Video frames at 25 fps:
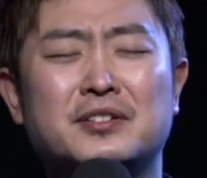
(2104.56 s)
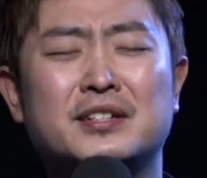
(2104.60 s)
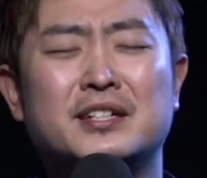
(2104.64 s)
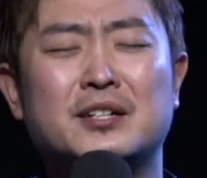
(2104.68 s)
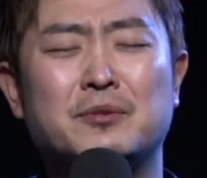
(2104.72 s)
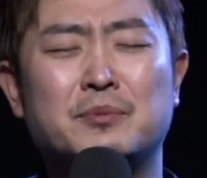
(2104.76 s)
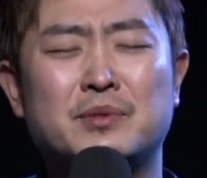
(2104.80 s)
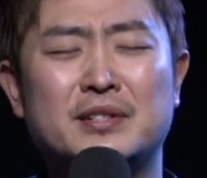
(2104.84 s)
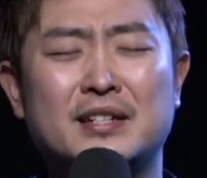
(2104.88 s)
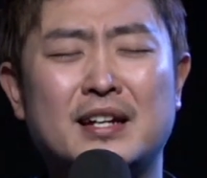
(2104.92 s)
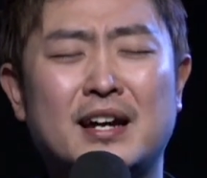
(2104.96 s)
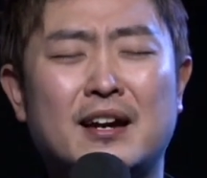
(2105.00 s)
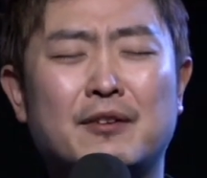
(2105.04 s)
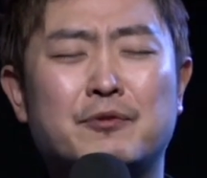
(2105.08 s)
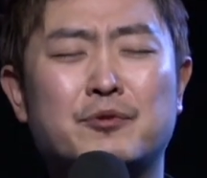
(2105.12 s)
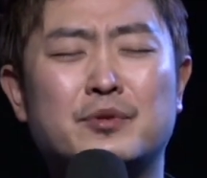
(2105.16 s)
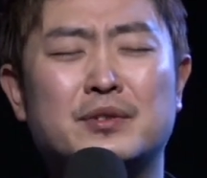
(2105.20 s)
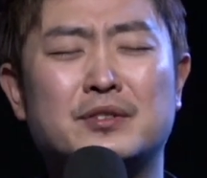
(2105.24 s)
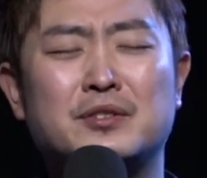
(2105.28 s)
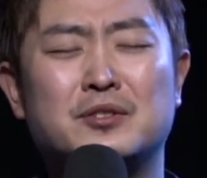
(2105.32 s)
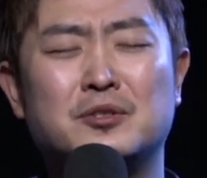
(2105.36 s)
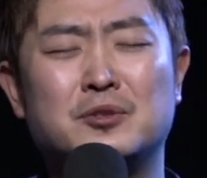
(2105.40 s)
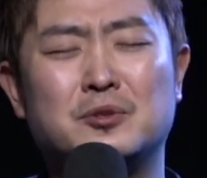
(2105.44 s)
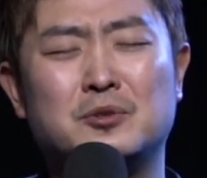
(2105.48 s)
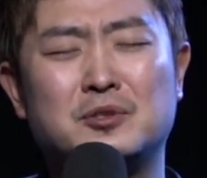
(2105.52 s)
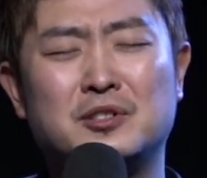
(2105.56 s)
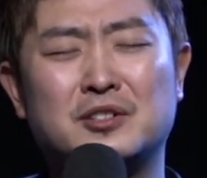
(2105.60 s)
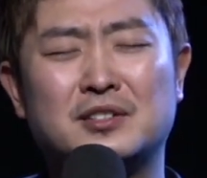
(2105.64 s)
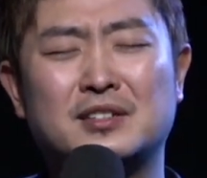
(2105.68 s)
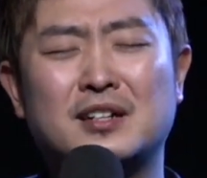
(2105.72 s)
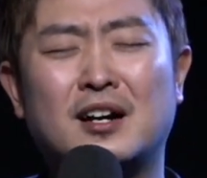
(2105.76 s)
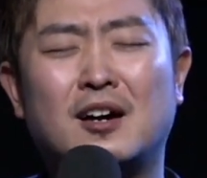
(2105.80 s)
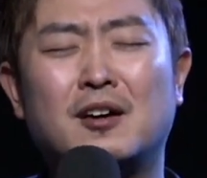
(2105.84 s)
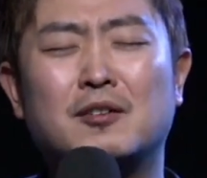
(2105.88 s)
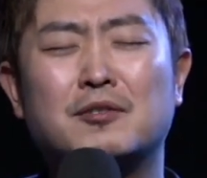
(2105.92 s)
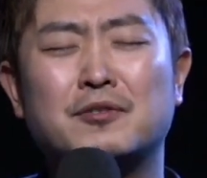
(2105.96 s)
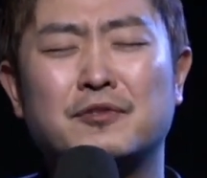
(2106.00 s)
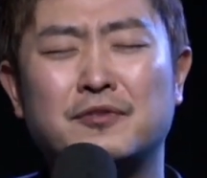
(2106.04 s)
that we have with you, just
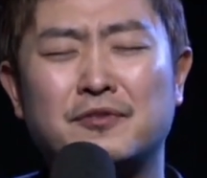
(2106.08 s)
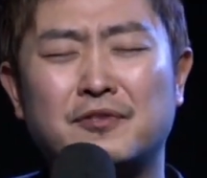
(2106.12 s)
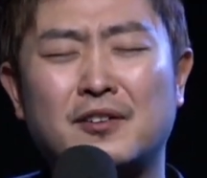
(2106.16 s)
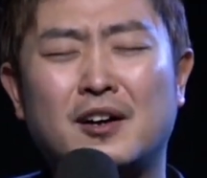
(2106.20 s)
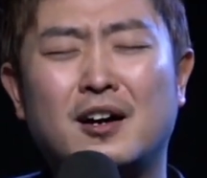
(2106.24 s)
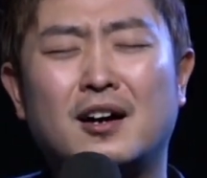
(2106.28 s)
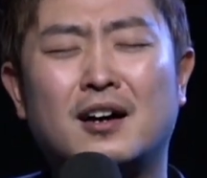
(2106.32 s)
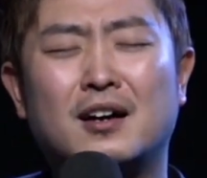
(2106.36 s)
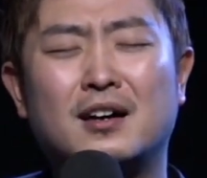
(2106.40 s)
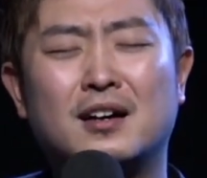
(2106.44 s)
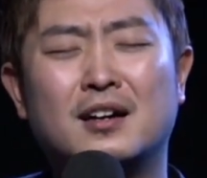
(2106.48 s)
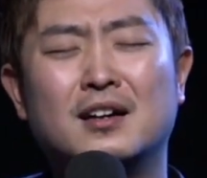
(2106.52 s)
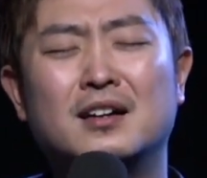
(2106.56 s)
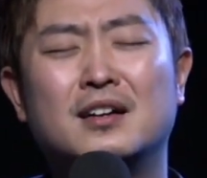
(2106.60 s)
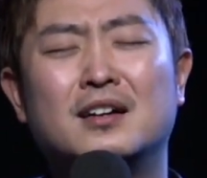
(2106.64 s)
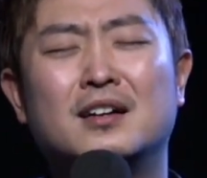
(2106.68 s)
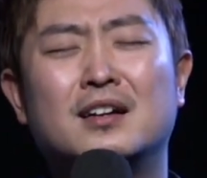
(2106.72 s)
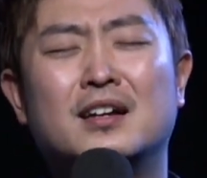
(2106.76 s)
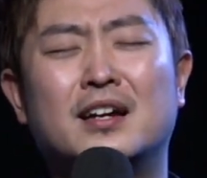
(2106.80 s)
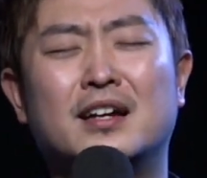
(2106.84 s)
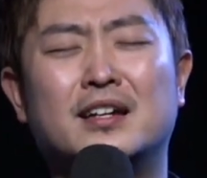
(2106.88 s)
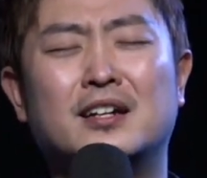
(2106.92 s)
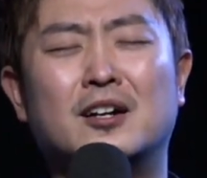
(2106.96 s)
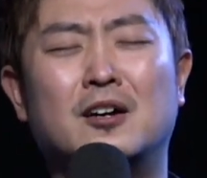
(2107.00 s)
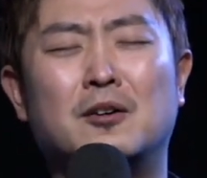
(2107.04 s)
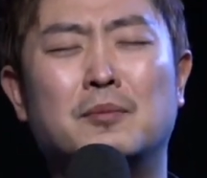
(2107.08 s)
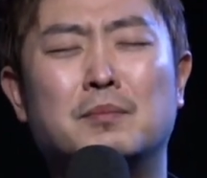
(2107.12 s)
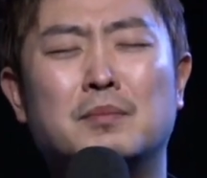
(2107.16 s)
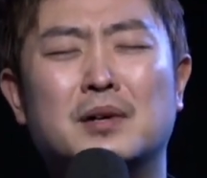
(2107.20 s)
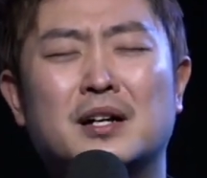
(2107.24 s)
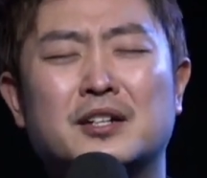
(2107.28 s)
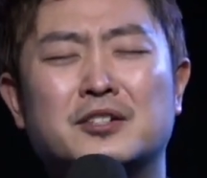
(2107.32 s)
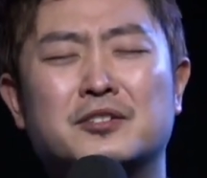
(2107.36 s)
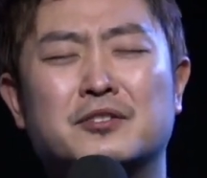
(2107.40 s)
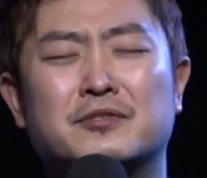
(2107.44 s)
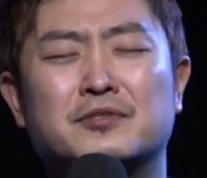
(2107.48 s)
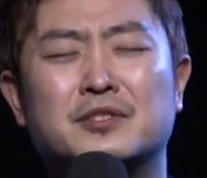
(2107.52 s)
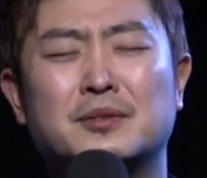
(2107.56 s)
how far and how
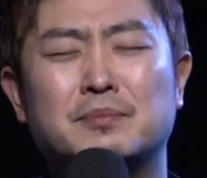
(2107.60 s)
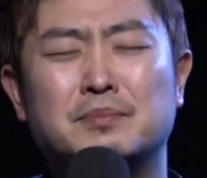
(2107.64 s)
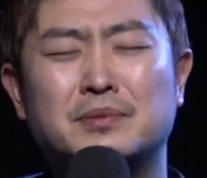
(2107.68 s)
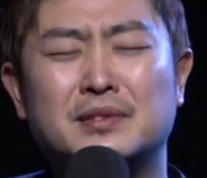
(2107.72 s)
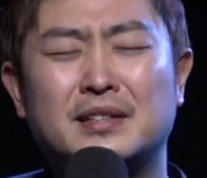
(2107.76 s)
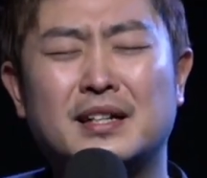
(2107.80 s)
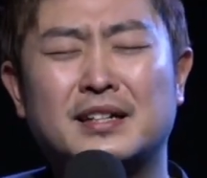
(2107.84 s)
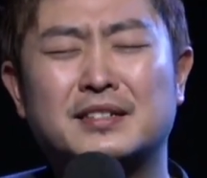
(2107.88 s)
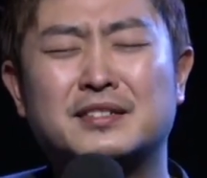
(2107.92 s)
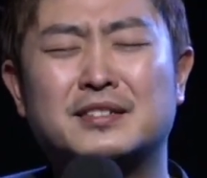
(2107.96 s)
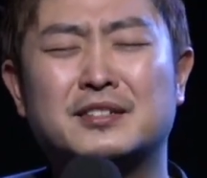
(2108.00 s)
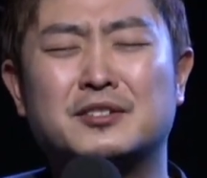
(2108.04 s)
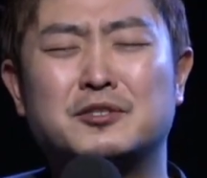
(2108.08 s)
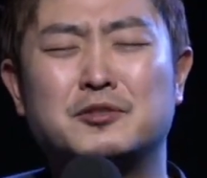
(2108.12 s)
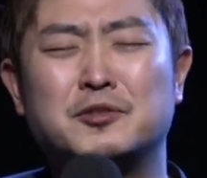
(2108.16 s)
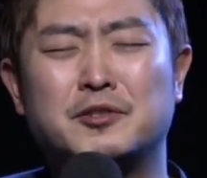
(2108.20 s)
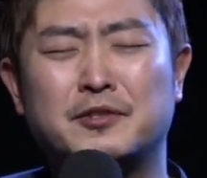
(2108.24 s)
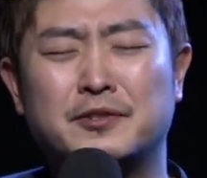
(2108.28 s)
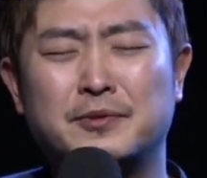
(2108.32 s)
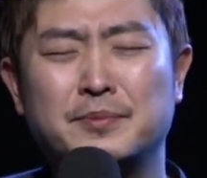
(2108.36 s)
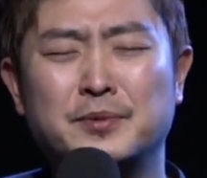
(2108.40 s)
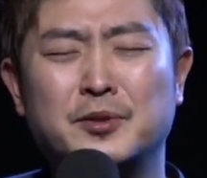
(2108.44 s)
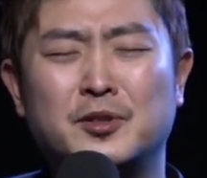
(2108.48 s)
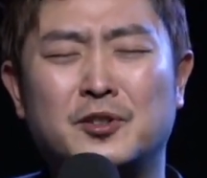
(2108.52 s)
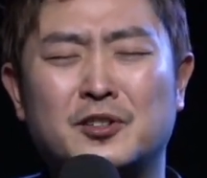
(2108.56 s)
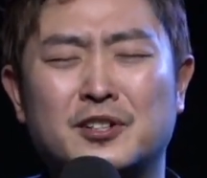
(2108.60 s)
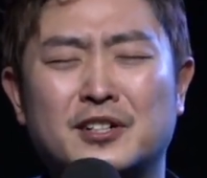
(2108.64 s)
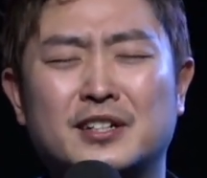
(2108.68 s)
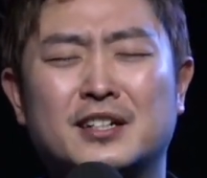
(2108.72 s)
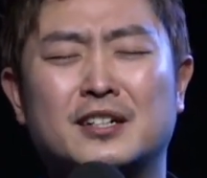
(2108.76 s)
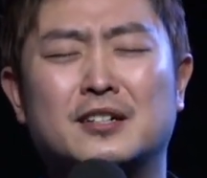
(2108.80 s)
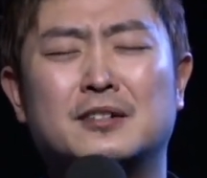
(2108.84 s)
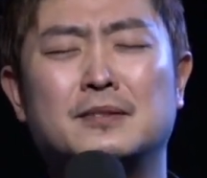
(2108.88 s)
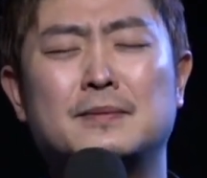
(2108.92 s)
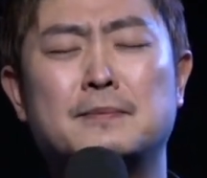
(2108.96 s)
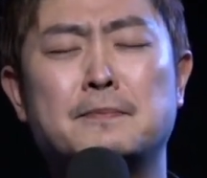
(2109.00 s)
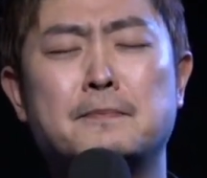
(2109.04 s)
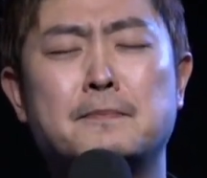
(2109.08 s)
much of the blessings you have poured
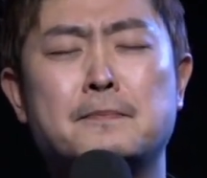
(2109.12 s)
out.